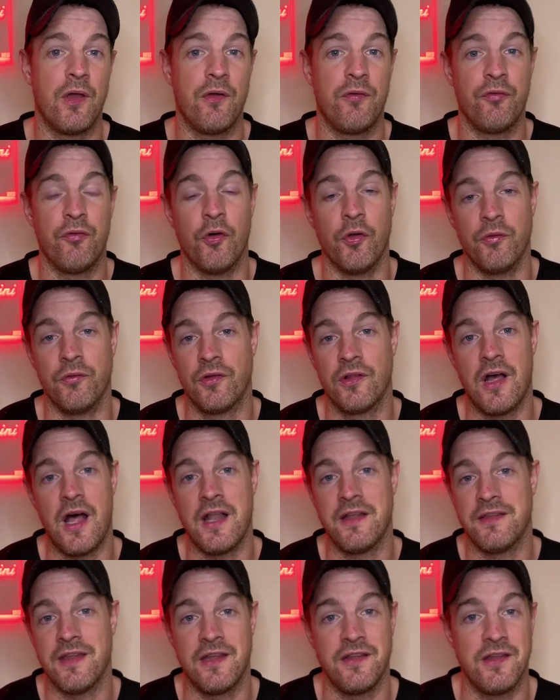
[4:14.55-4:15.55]
fun
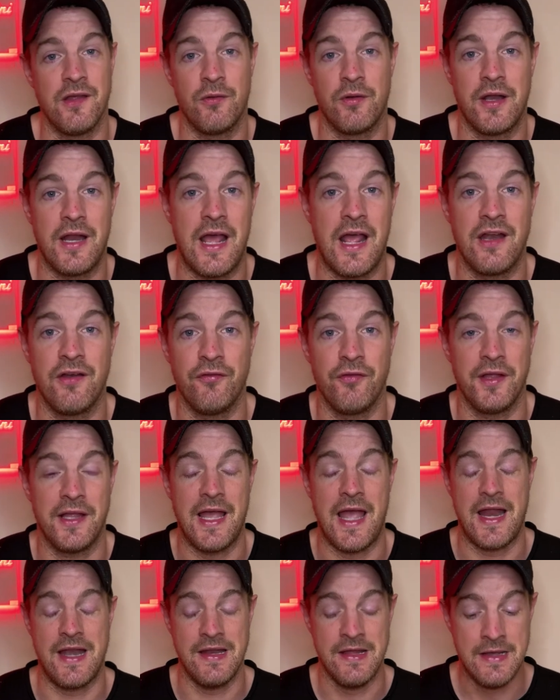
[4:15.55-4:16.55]
content out of that if I
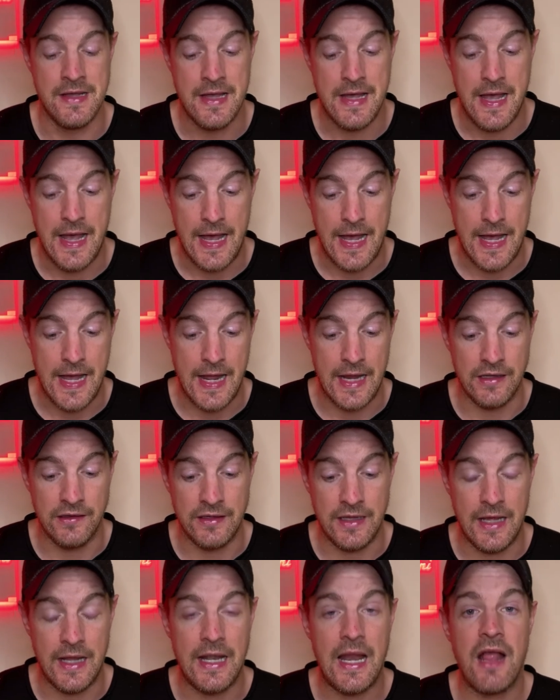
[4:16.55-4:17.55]
can.
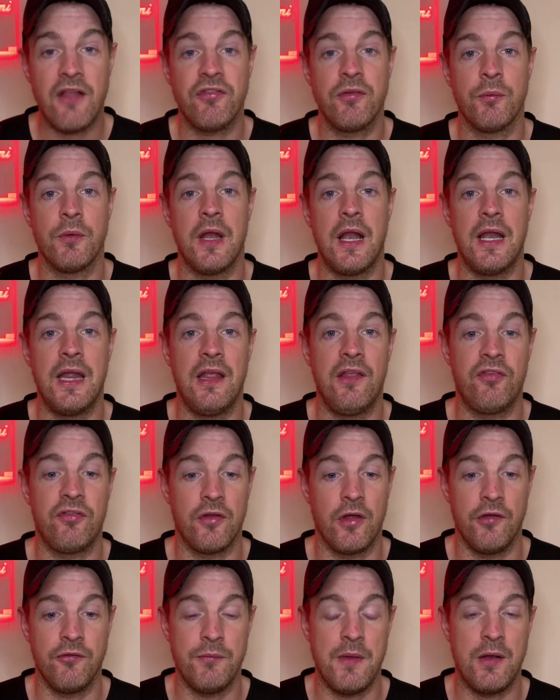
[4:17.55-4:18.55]
And lastly but not
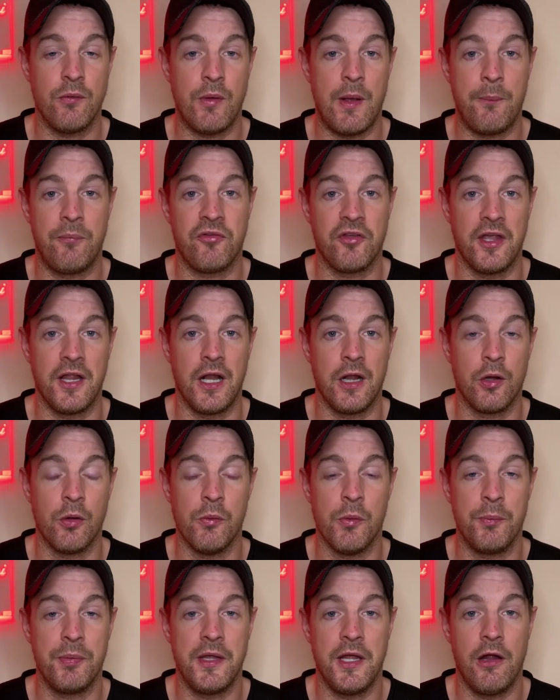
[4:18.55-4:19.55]
least, I've made a website, it'll
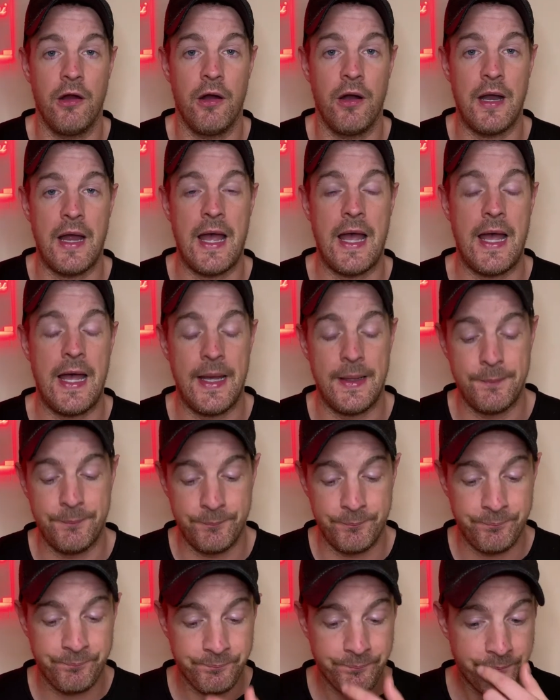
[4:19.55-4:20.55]
come up here,
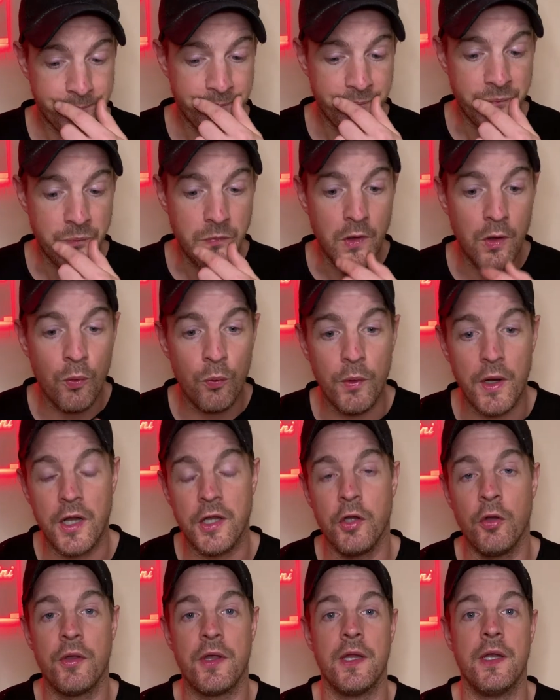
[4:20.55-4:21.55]
where
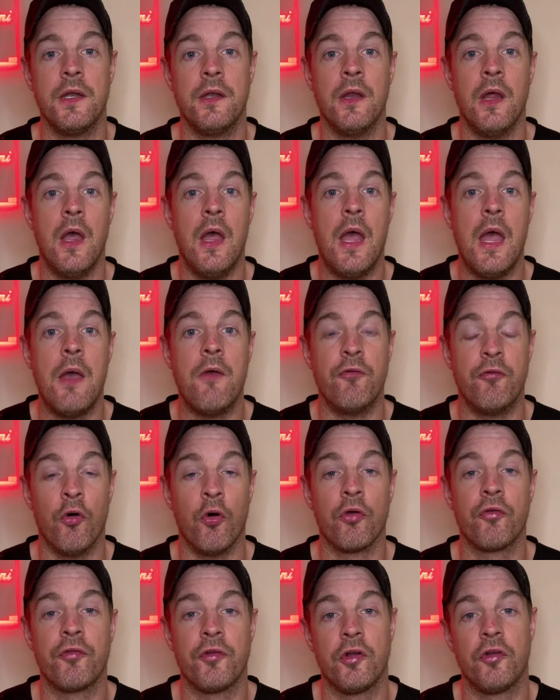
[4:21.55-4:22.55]
you can
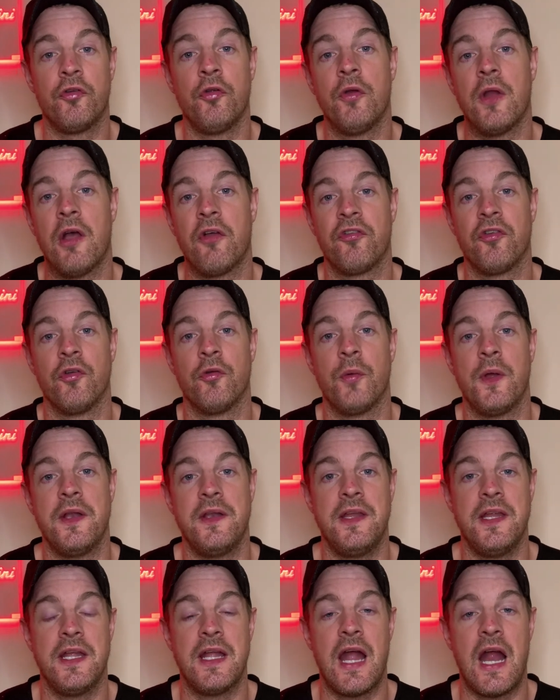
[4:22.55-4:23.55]
vote for your
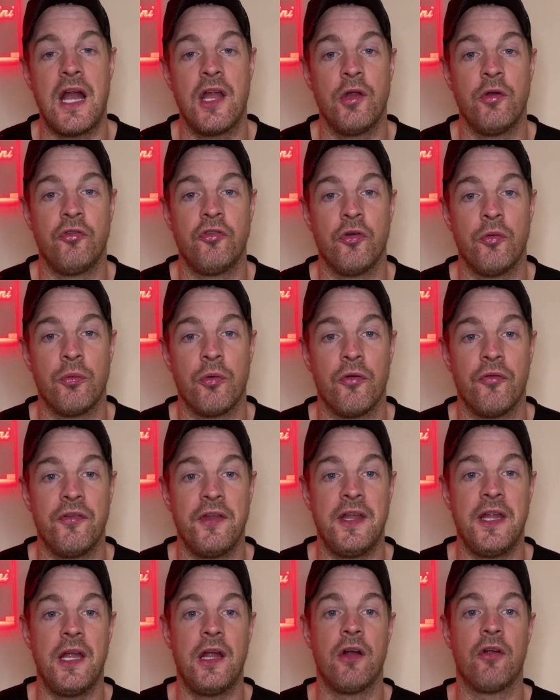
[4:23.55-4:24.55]
2020 car YouTuber of
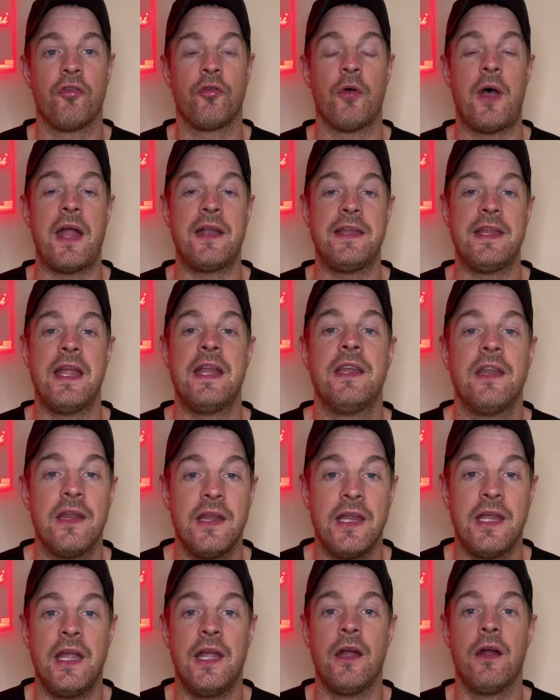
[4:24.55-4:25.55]
the year. So at the end of
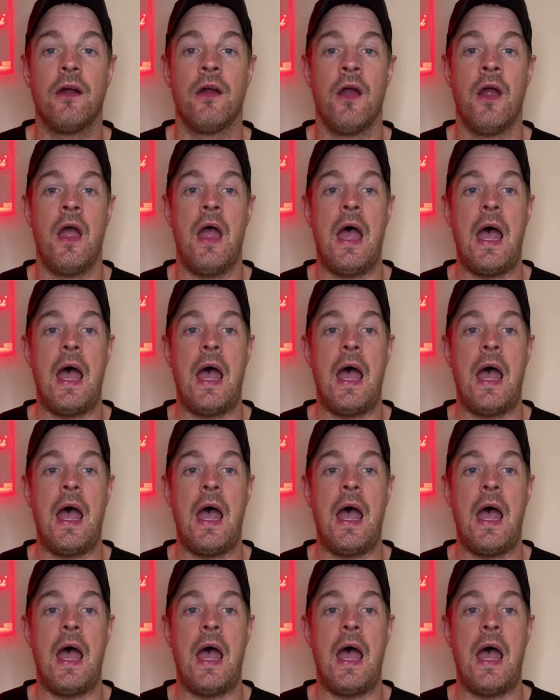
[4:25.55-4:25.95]
the year,